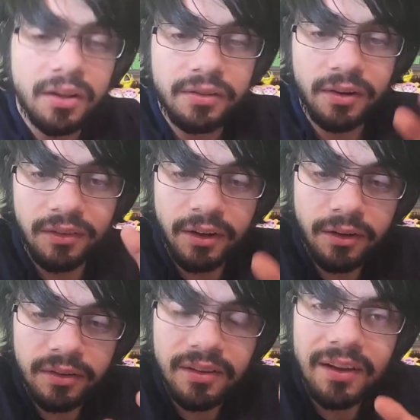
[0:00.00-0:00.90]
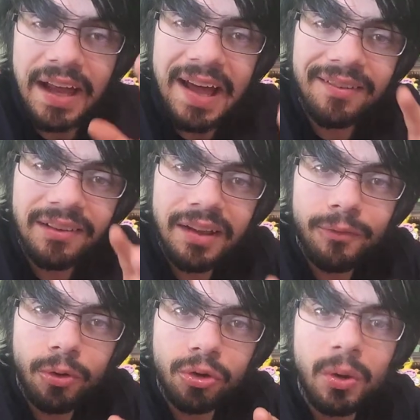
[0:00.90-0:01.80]
There's literally the last
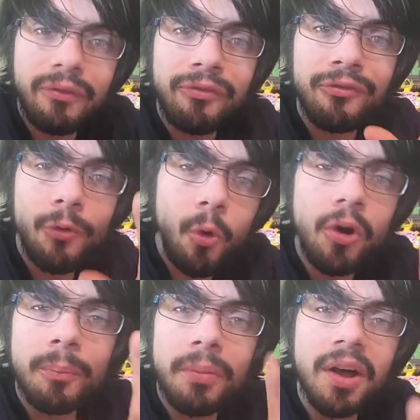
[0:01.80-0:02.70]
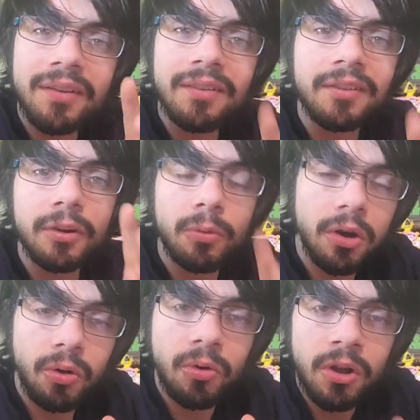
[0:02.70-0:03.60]
level, you have 4 bosses in a
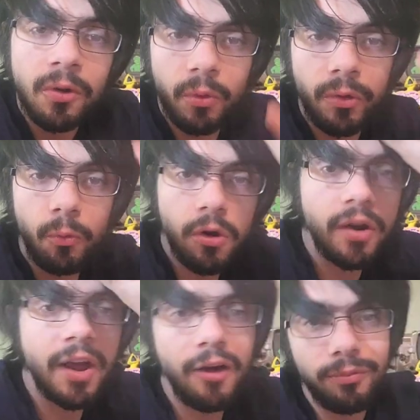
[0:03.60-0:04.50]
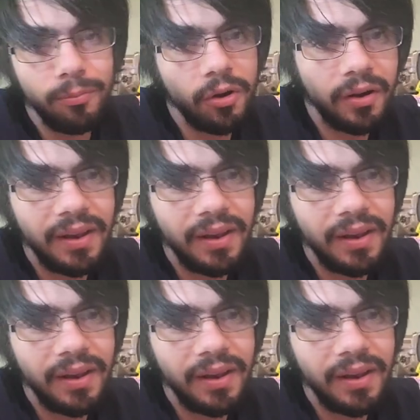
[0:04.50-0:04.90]
row with 1 health bar.